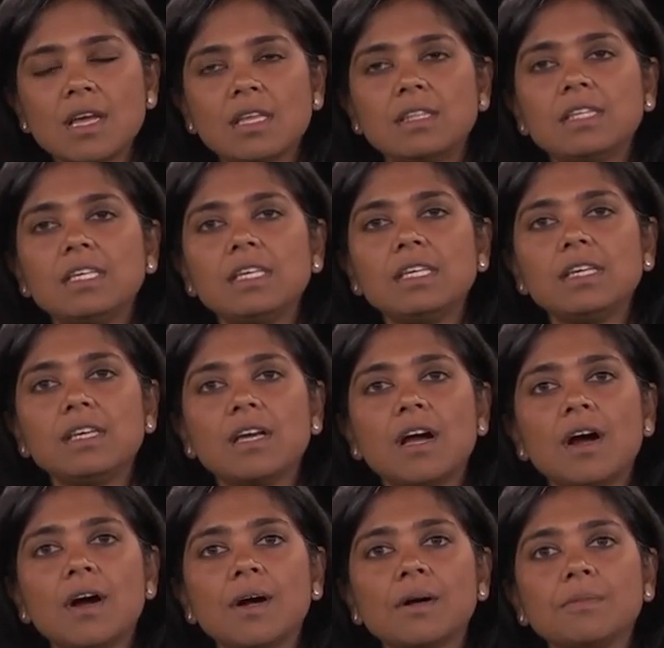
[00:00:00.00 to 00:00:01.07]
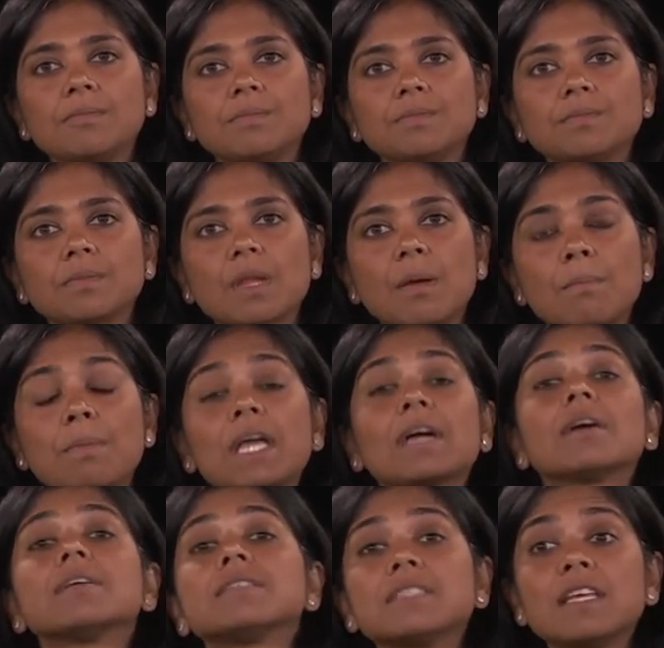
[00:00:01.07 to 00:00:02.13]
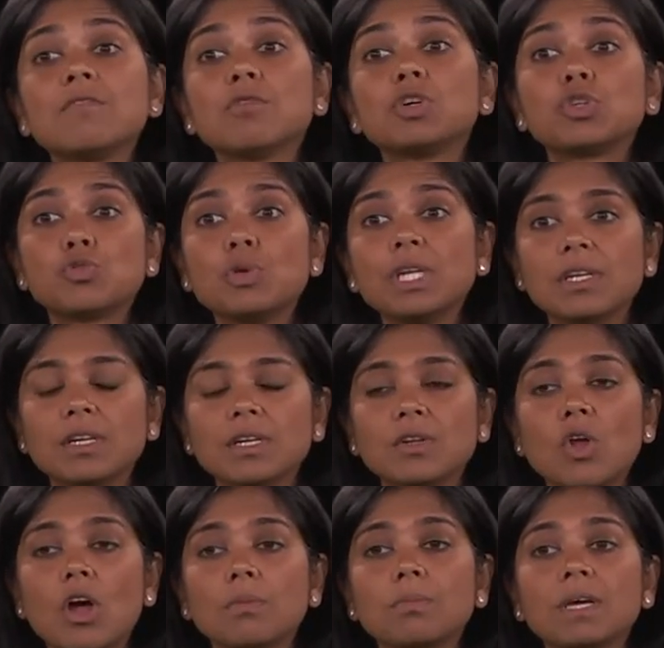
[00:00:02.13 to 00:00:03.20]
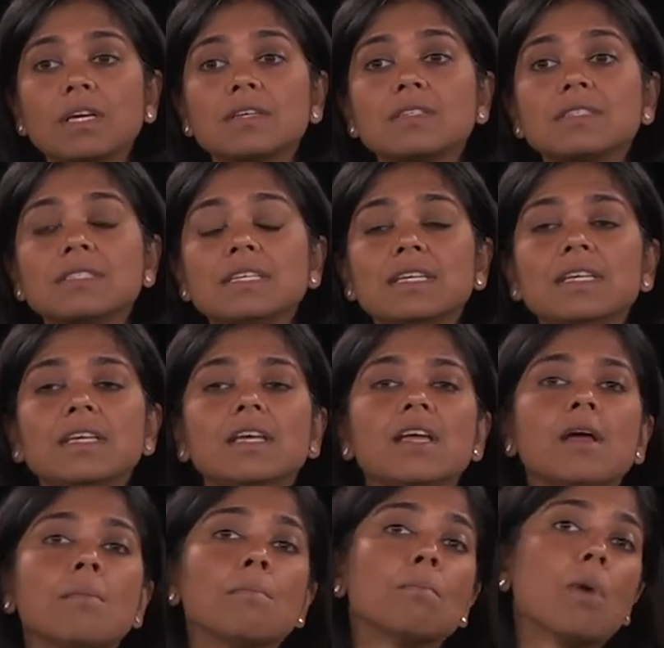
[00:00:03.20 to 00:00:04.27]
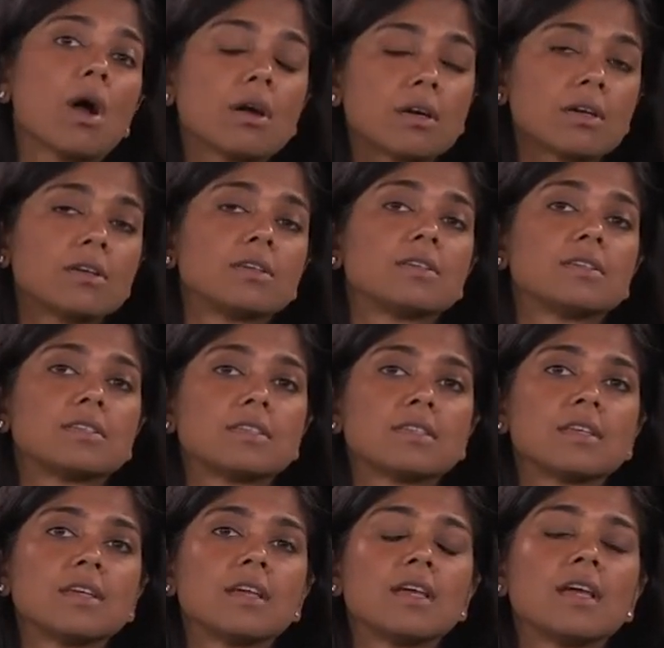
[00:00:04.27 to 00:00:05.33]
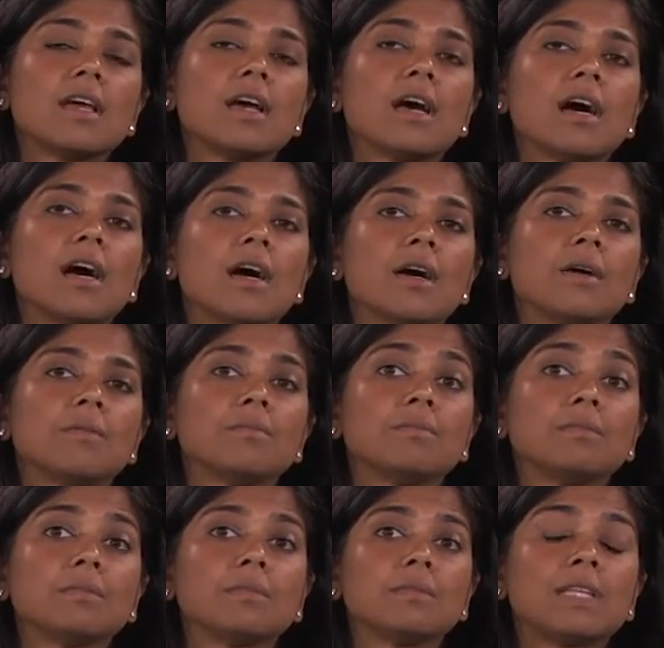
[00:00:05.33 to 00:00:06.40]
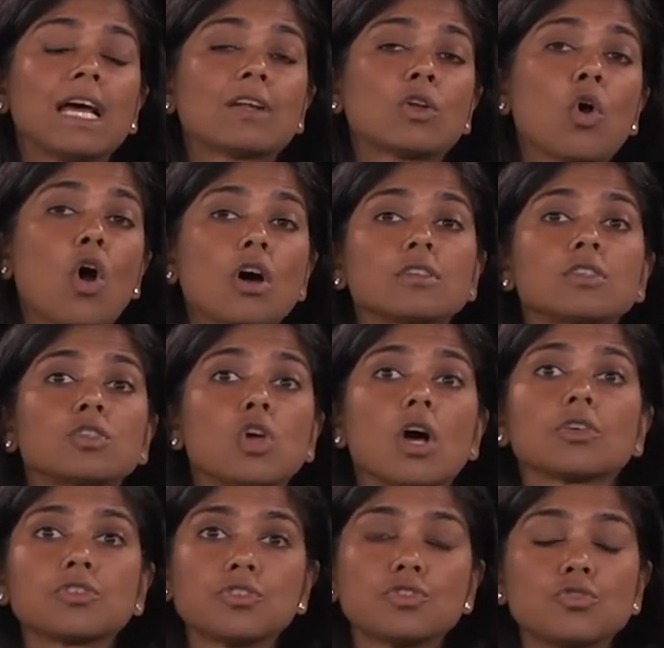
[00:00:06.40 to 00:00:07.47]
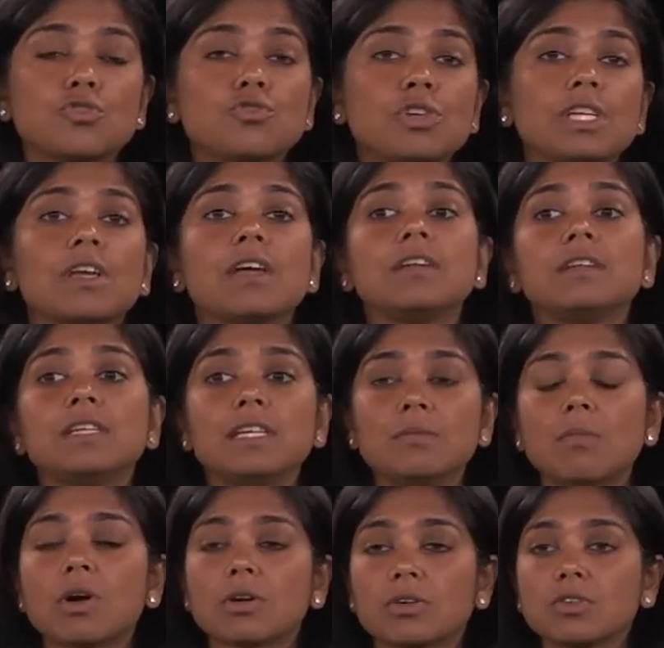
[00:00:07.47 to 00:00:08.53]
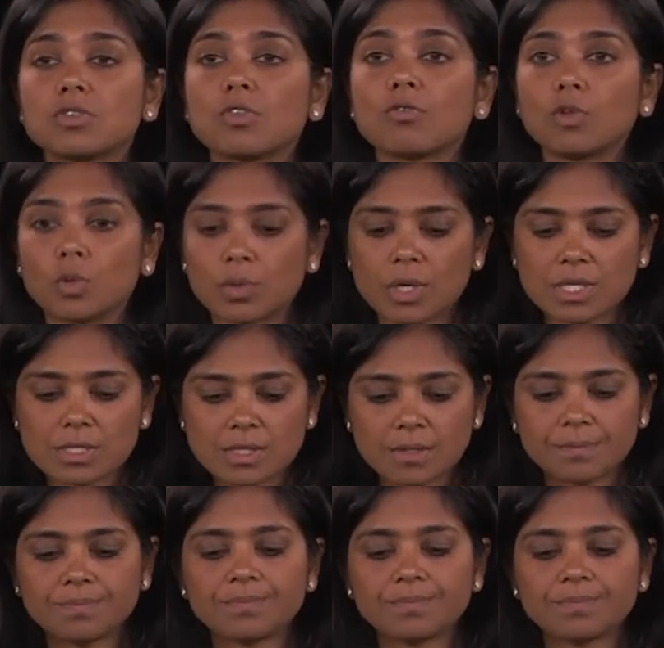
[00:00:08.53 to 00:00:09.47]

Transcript: the um, because they were treated, not because the markers um, that cause the doctors to treat are indeed markers of low risk.